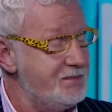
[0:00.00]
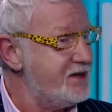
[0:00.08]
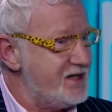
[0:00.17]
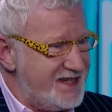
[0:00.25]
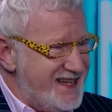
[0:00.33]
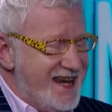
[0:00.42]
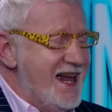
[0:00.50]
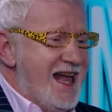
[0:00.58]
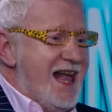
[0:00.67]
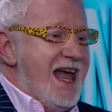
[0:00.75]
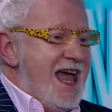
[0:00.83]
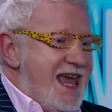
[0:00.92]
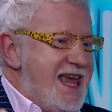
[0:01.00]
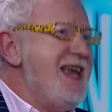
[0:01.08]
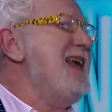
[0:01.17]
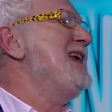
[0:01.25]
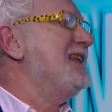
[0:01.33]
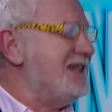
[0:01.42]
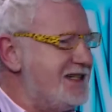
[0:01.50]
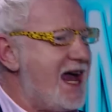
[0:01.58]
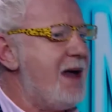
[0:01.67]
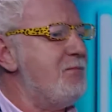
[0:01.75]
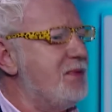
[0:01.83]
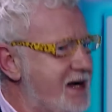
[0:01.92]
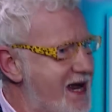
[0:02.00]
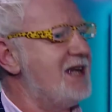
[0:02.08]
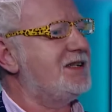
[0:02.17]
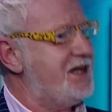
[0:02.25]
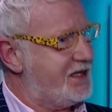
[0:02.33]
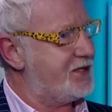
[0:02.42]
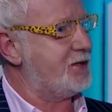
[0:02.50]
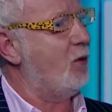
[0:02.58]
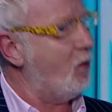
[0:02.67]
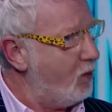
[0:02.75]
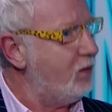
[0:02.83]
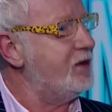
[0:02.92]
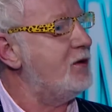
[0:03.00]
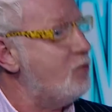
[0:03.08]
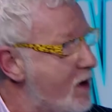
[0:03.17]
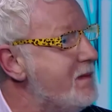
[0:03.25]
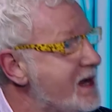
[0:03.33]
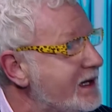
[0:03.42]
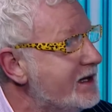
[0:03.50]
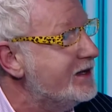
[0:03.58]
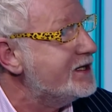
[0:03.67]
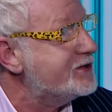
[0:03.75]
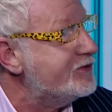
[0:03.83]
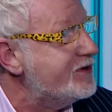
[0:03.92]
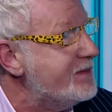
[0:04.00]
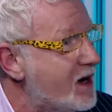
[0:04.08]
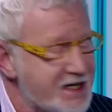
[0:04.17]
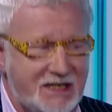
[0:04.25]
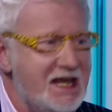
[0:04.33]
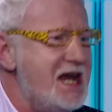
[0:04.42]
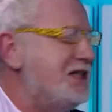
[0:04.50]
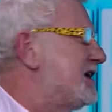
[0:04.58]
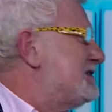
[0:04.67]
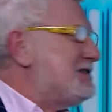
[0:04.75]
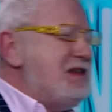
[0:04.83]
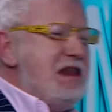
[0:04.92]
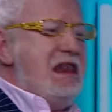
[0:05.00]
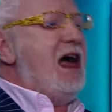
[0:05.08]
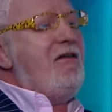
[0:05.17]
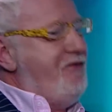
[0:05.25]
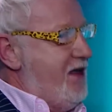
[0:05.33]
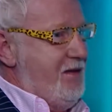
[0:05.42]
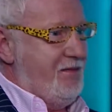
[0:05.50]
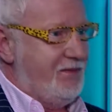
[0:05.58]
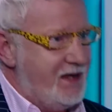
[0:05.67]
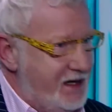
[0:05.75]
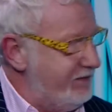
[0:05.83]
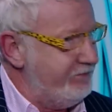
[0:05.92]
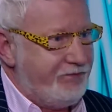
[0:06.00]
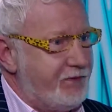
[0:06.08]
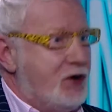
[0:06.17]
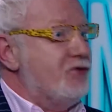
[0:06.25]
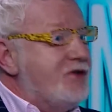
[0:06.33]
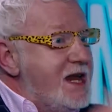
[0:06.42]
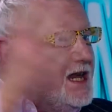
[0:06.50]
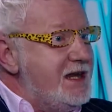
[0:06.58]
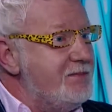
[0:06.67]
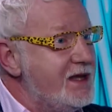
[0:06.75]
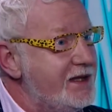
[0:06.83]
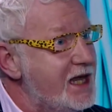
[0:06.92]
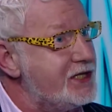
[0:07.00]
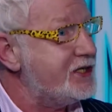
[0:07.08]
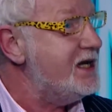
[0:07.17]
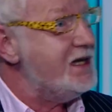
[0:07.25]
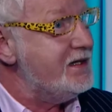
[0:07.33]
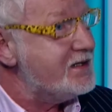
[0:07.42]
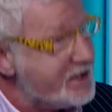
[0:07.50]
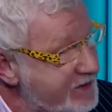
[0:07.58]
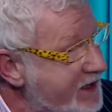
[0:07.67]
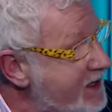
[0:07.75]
Because, you see, he damp gussets all the women in the Tory Party. They just love him. They cream in their jeans at